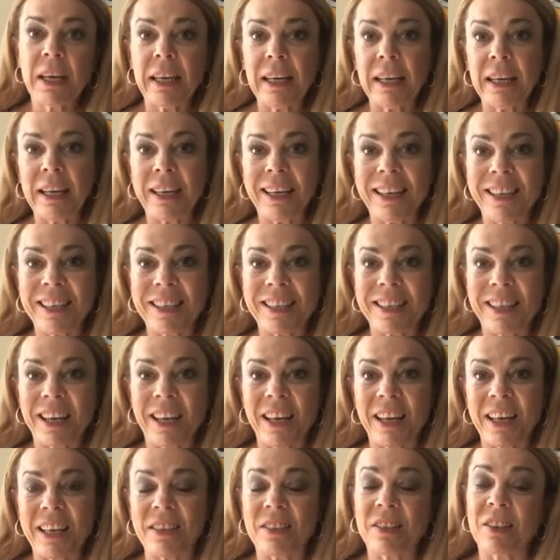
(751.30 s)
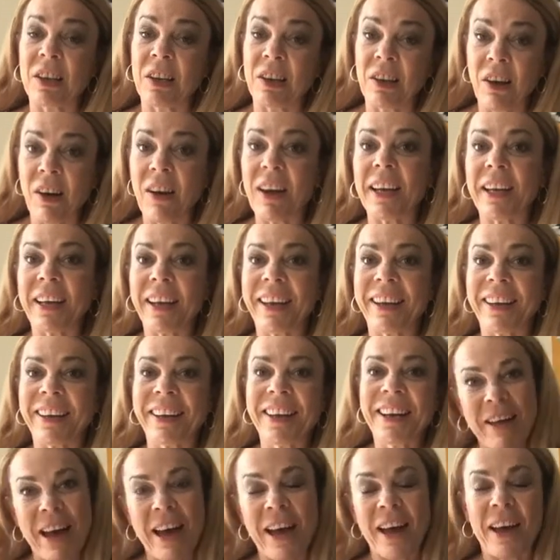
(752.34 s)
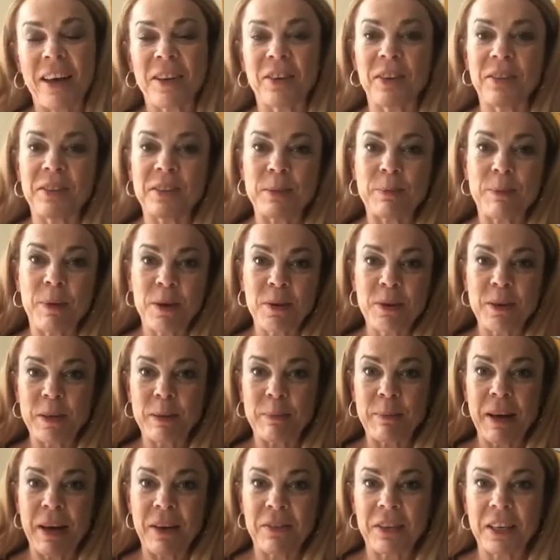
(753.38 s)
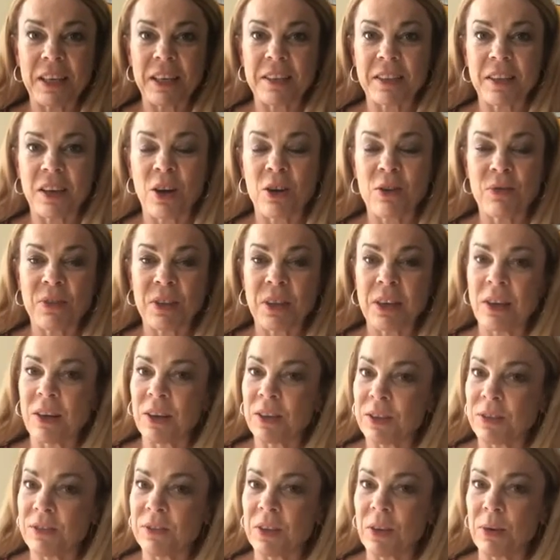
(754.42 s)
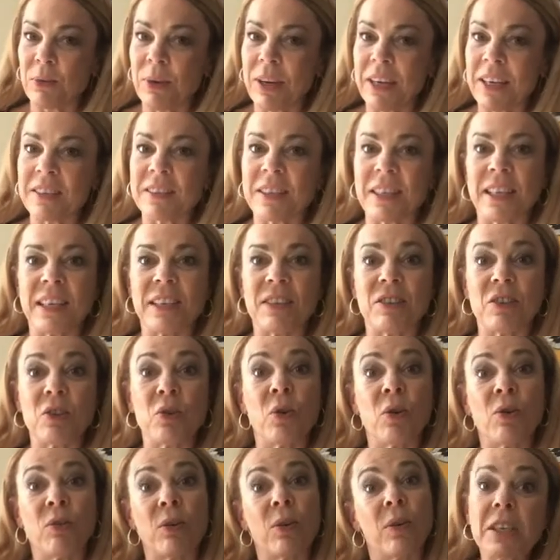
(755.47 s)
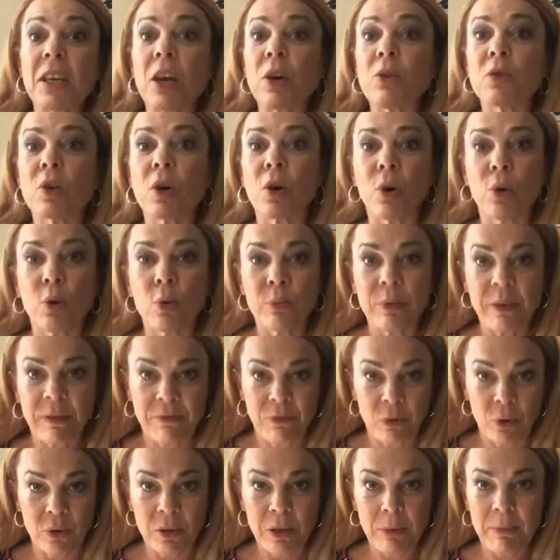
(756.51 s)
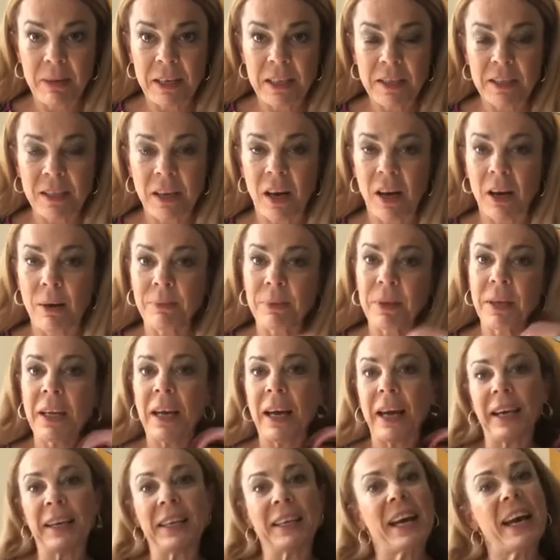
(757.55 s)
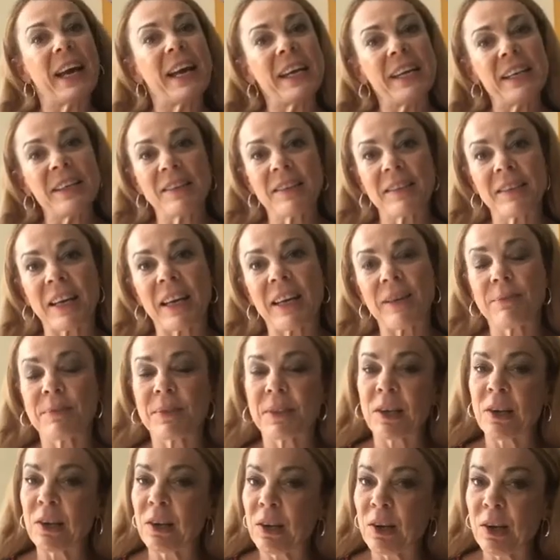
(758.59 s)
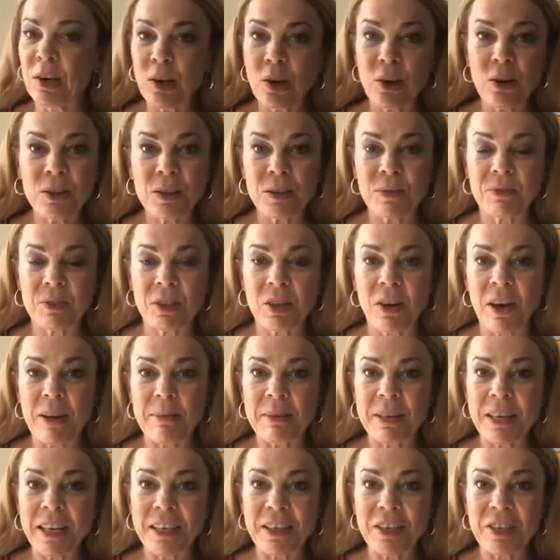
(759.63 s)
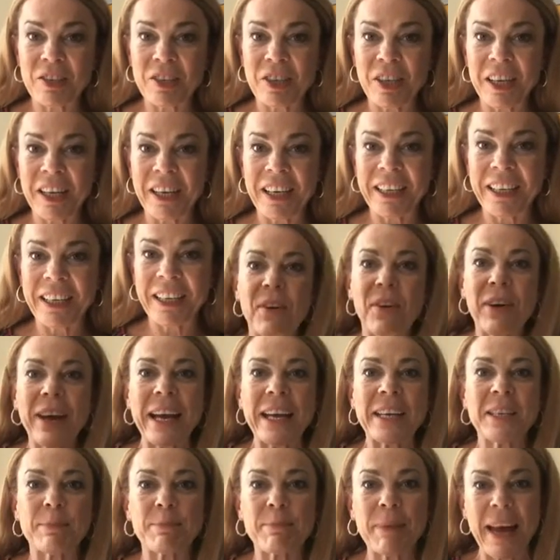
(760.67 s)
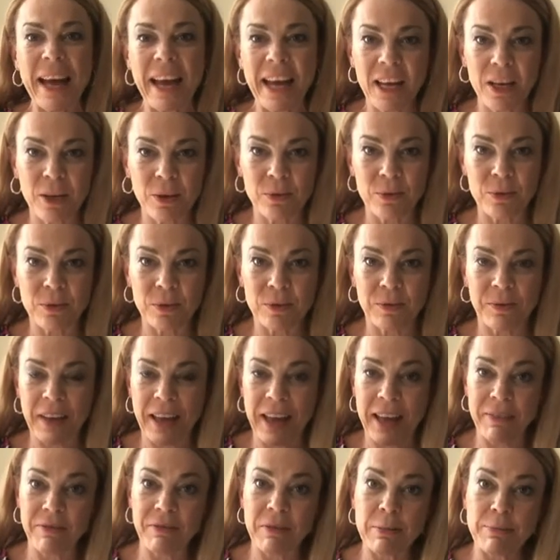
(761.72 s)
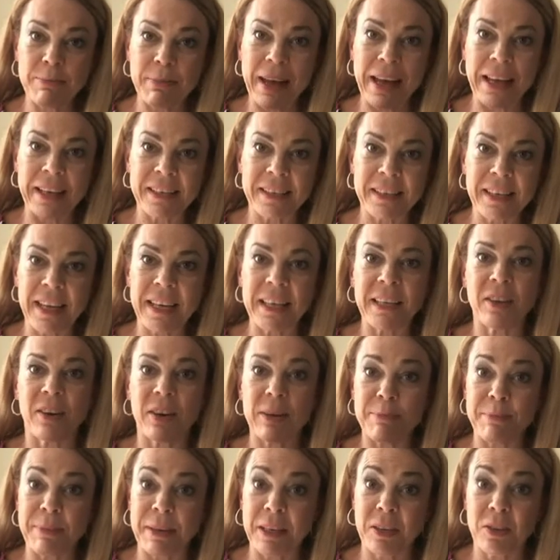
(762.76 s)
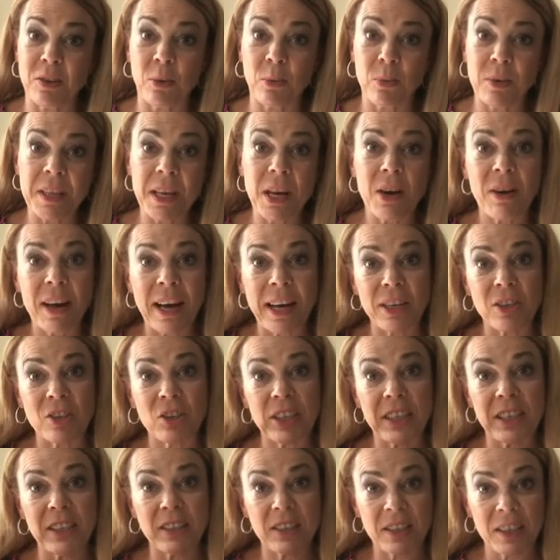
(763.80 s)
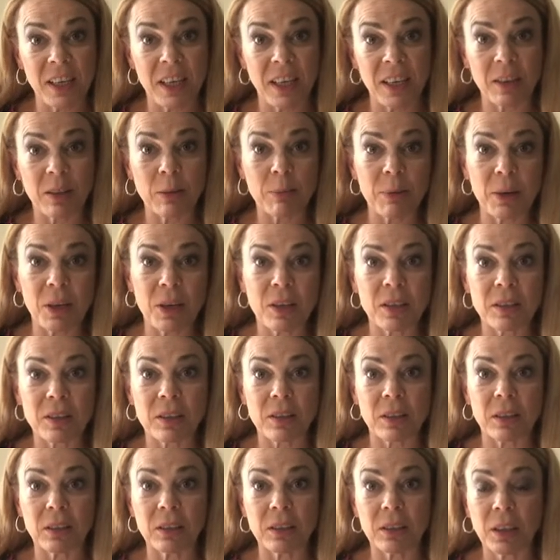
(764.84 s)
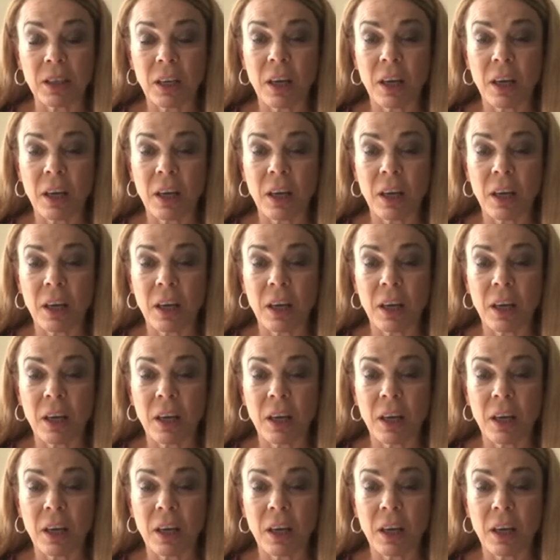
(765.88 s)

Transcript: is the lying, and I've spoken about this over the last few weeks, is your video call before you meet up. Again, saves a lot of time and energy. If I had £1 for every bad date I'd been on without actually seeing the person,